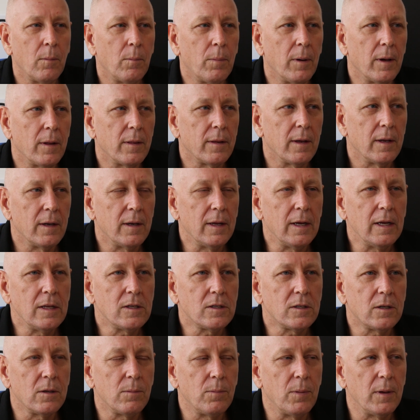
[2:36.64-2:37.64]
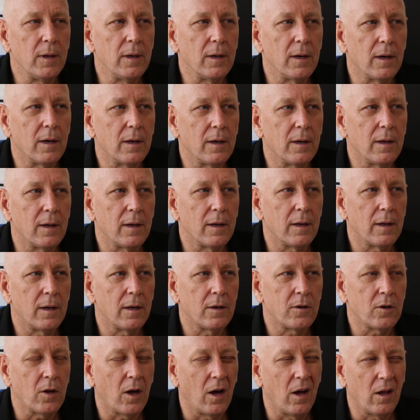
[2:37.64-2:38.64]
But there needs to be
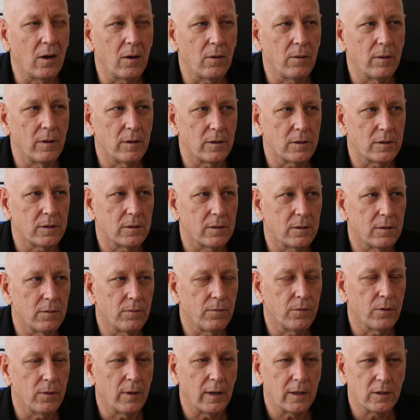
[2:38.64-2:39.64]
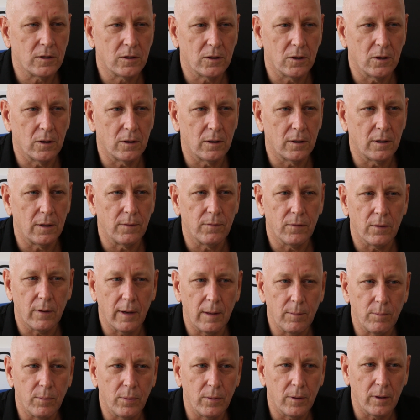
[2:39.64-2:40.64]
a tolerance for uncertainty, for
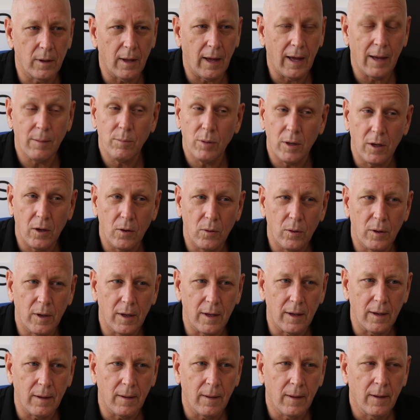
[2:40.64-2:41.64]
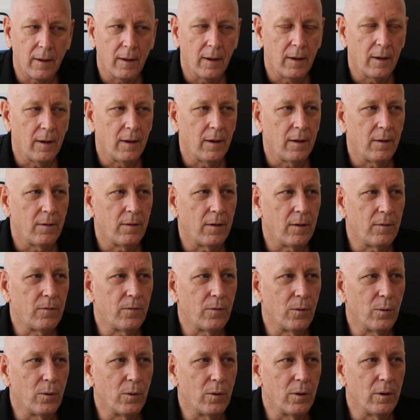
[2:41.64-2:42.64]
amb ambiguity,
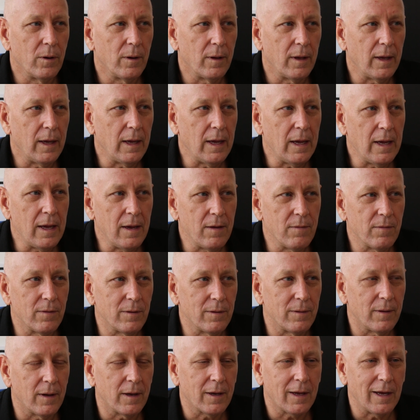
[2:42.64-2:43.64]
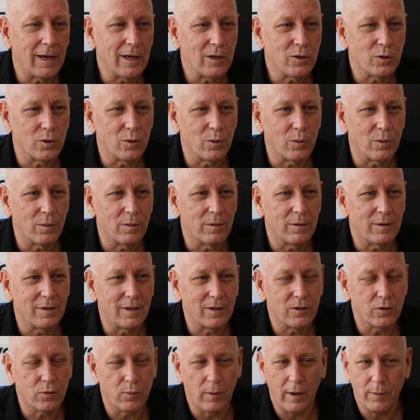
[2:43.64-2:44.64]
for even occasional
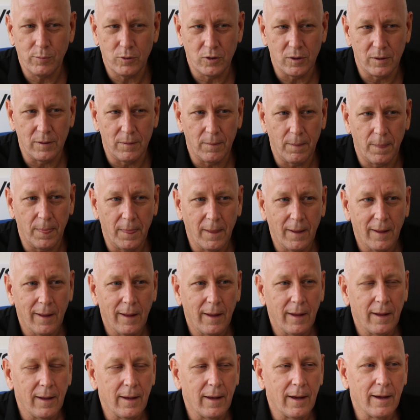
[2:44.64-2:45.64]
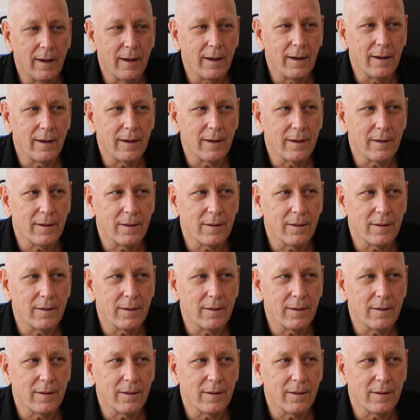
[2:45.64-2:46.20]
disruption, uh,